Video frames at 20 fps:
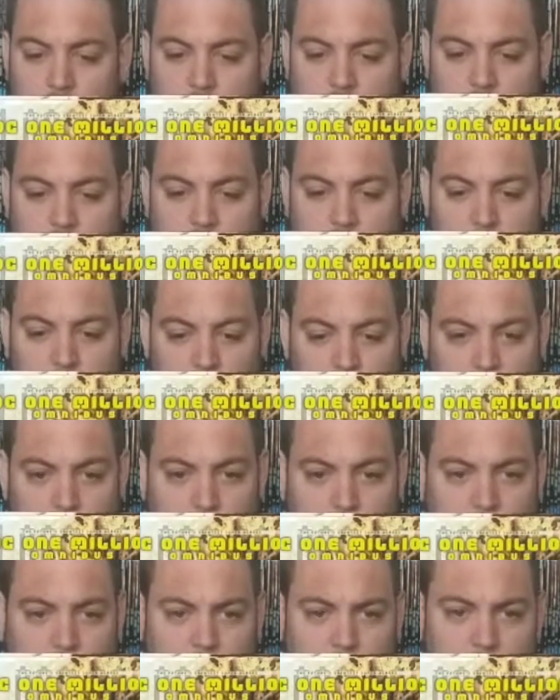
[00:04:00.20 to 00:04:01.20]
with issue 1
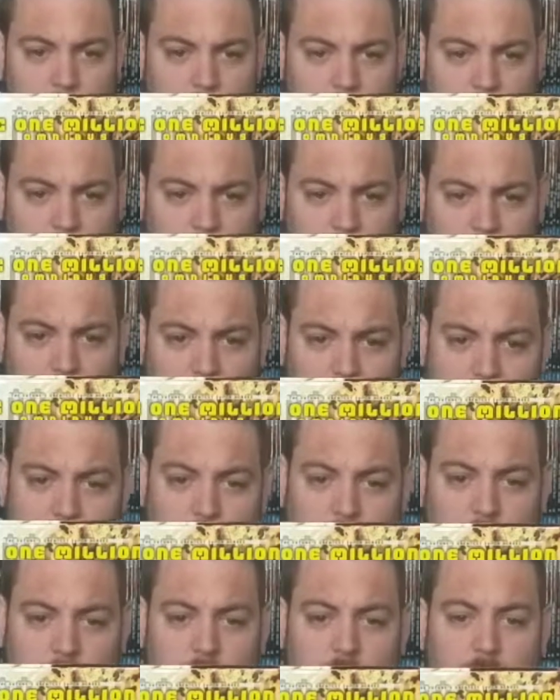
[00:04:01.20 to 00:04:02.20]
million in the
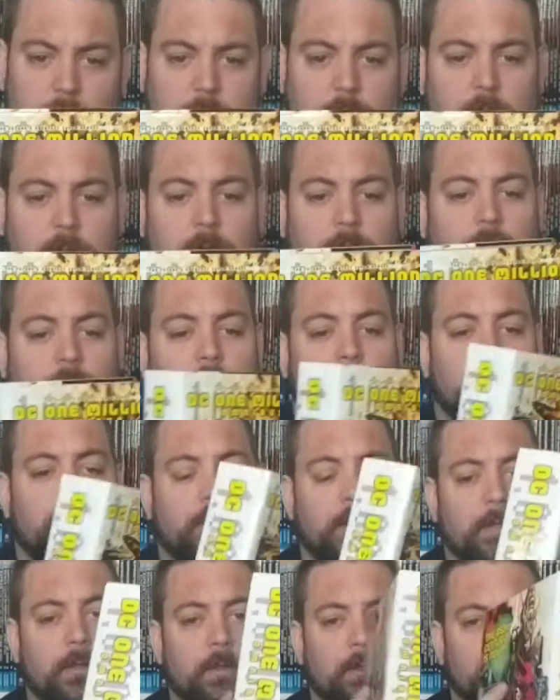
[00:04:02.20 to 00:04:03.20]

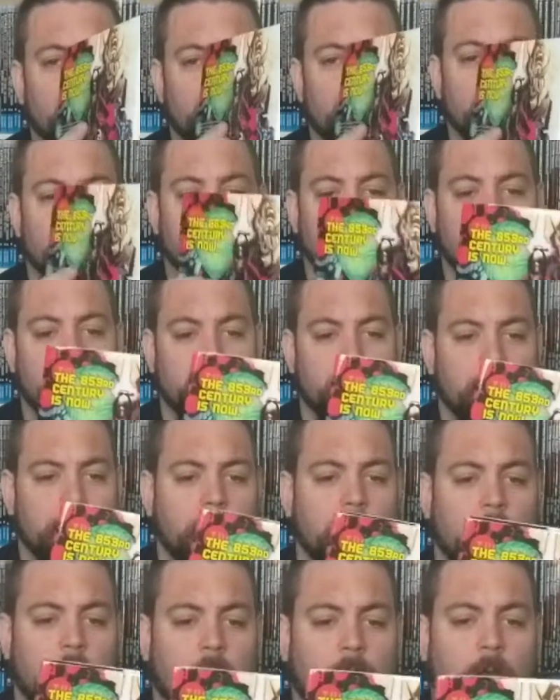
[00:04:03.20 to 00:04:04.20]
853rd
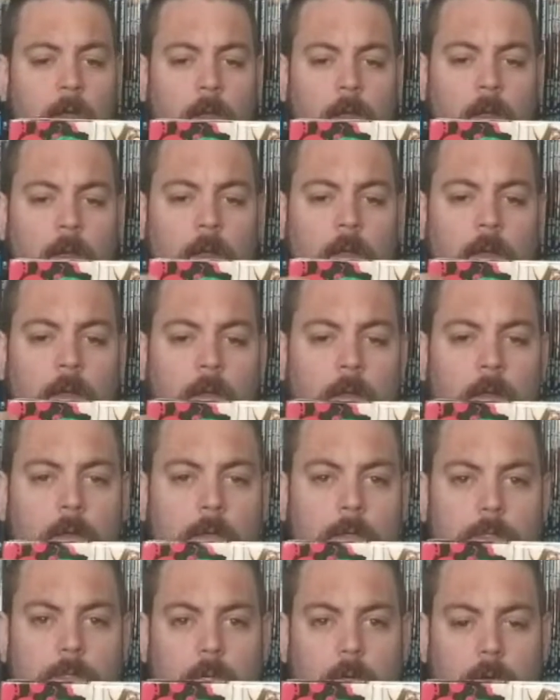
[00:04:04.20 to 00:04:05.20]
century.
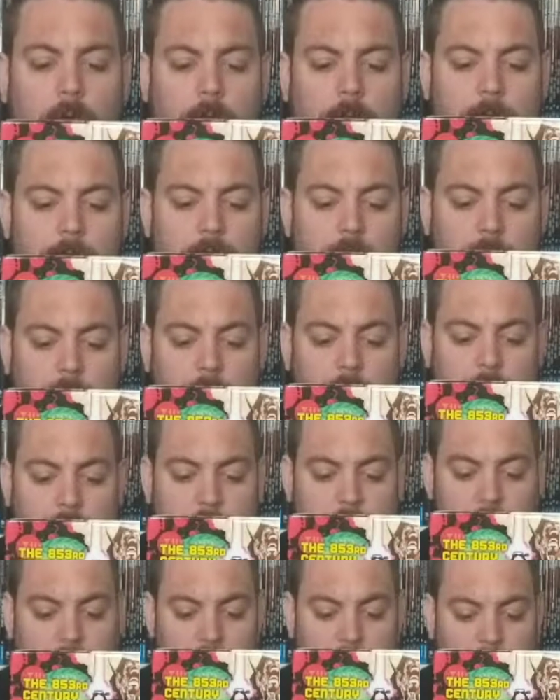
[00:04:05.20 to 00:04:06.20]
So that's when
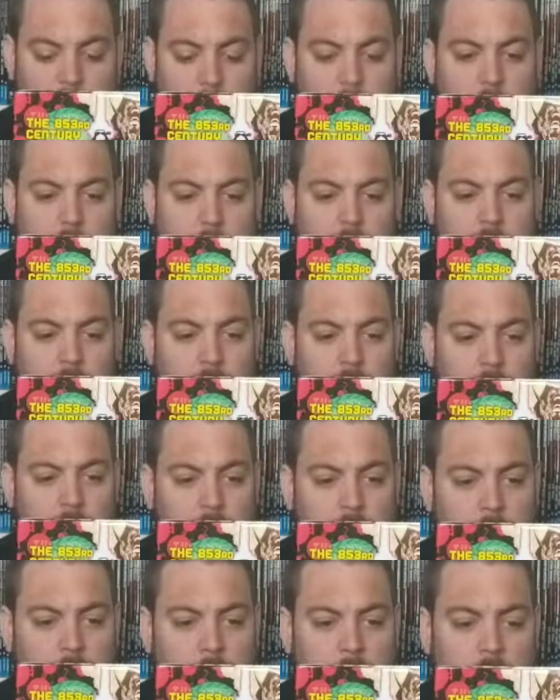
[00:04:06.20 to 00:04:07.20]
this takes place.
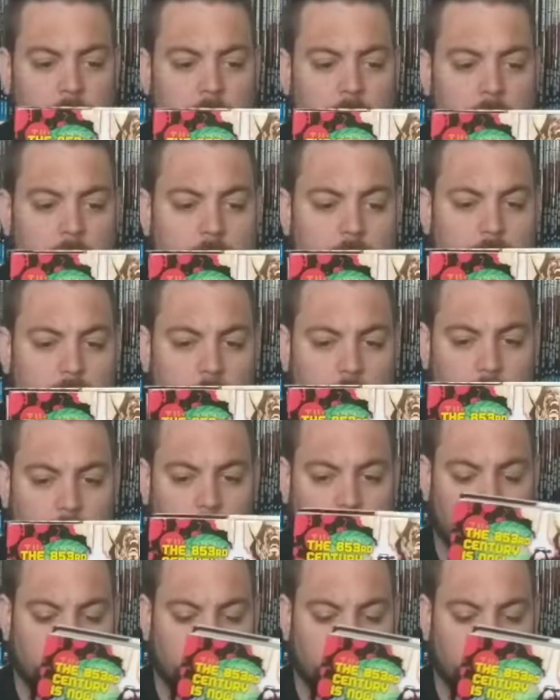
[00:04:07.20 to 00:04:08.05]
So